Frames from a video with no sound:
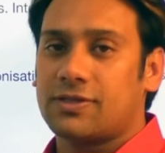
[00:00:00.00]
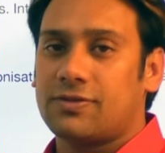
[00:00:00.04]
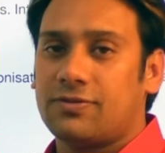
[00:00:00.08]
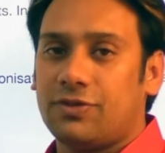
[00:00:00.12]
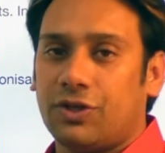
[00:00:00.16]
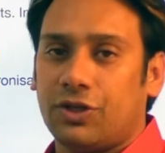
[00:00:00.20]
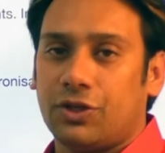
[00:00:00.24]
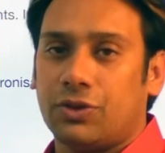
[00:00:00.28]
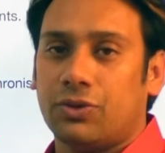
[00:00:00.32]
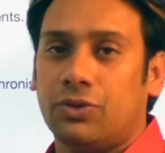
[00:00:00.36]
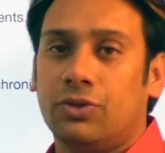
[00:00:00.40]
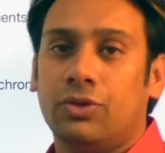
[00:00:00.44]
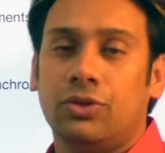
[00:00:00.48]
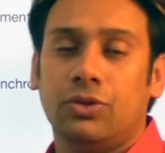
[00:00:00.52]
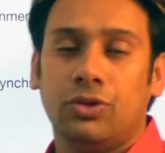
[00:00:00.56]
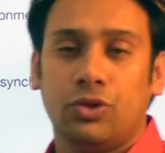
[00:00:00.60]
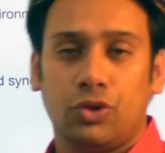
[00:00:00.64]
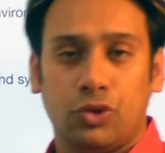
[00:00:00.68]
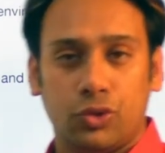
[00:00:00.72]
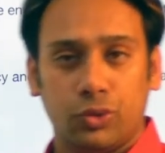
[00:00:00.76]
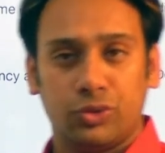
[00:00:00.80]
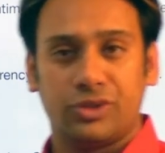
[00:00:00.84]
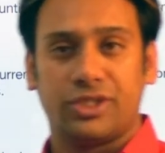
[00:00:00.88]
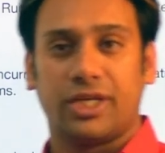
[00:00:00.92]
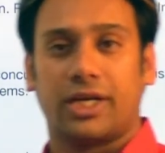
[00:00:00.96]
this video
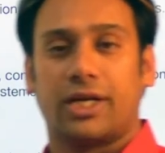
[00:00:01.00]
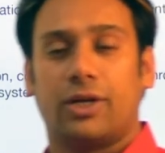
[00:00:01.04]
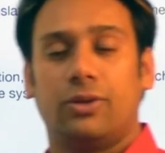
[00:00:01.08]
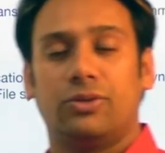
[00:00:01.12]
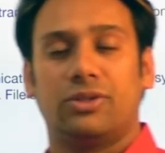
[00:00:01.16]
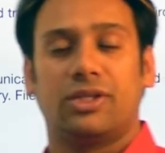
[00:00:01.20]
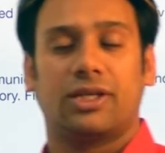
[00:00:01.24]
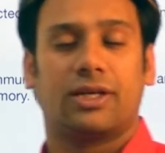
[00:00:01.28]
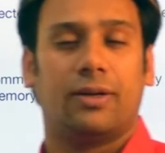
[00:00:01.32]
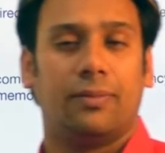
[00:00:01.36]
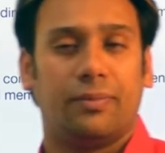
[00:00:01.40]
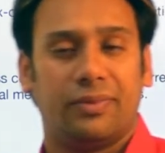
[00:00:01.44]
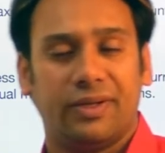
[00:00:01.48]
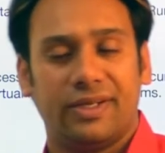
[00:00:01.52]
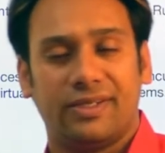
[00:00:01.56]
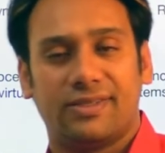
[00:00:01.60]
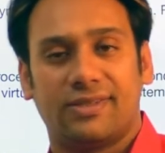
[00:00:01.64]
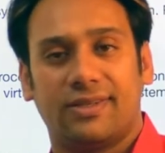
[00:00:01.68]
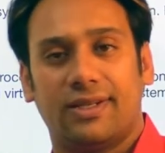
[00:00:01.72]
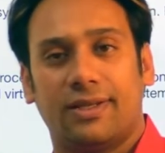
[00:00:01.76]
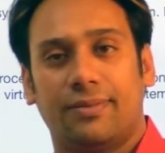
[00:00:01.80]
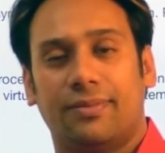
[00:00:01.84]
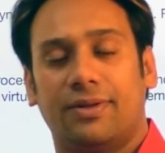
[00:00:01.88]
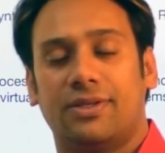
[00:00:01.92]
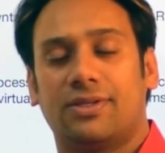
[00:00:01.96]
to check out the complete
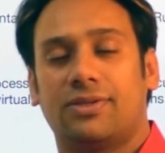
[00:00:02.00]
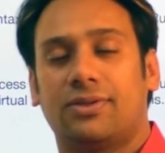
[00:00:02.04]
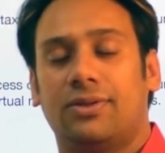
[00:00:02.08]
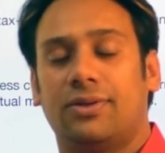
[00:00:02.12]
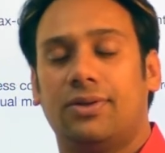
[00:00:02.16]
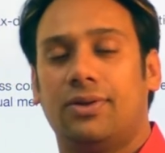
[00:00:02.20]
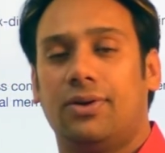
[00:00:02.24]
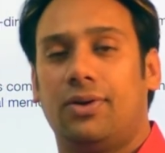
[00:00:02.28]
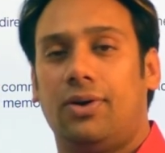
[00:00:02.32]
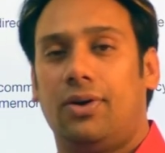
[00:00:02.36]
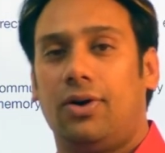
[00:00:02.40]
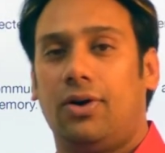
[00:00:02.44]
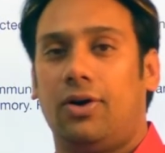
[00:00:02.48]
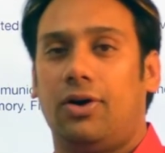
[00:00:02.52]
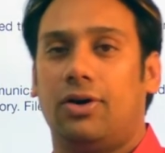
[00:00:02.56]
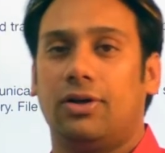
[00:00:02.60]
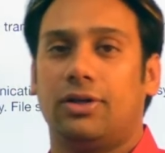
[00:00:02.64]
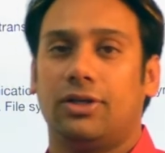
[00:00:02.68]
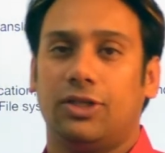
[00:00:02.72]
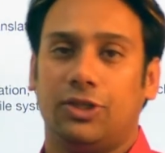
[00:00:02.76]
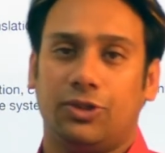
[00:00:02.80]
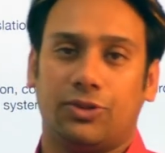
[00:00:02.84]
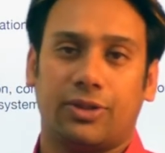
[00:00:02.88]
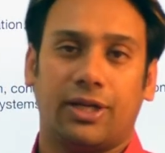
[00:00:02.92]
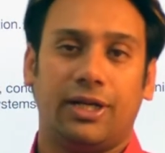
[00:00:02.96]
syllabus
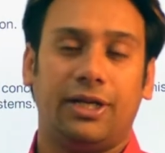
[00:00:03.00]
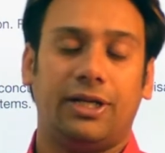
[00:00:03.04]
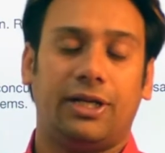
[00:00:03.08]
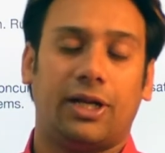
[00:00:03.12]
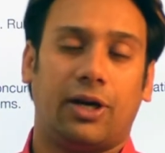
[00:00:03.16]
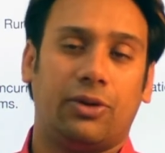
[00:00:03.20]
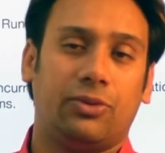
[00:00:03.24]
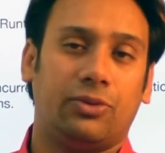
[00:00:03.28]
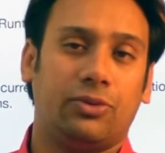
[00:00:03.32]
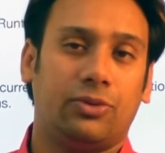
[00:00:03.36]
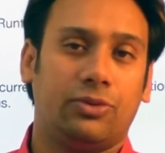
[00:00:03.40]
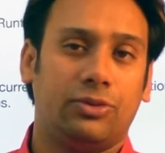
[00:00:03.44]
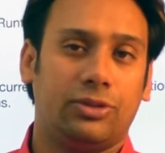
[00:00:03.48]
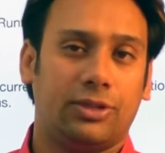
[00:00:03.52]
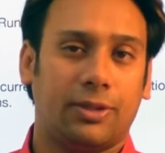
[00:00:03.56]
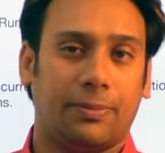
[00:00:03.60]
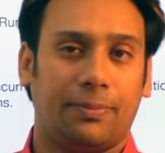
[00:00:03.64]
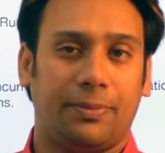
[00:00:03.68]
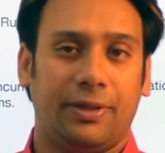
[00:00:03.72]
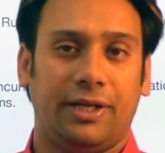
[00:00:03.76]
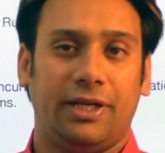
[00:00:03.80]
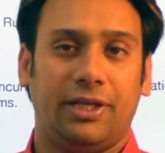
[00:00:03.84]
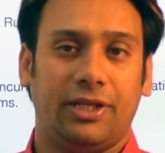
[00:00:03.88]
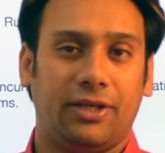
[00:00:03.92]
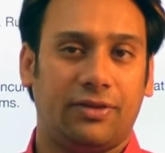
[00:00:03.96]
or you can download the
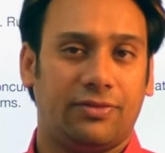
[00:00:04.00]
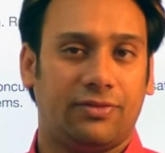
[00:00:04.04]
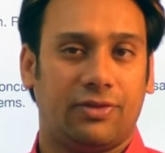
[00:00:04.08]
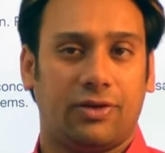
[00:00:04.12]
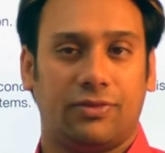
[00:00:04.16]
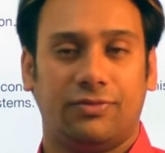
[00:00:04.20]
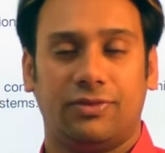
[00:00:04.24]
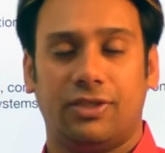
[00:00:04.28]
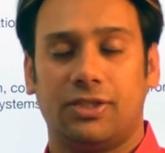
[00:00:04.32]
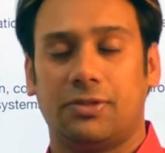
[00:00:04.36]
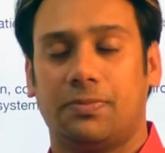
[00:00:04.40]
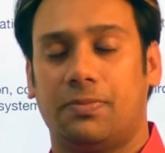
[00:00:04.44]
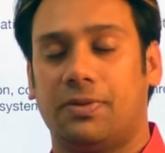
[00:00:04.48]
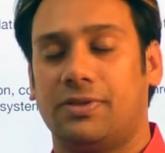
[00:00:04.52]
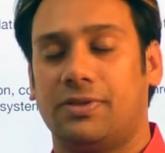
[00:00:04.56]
PDF of this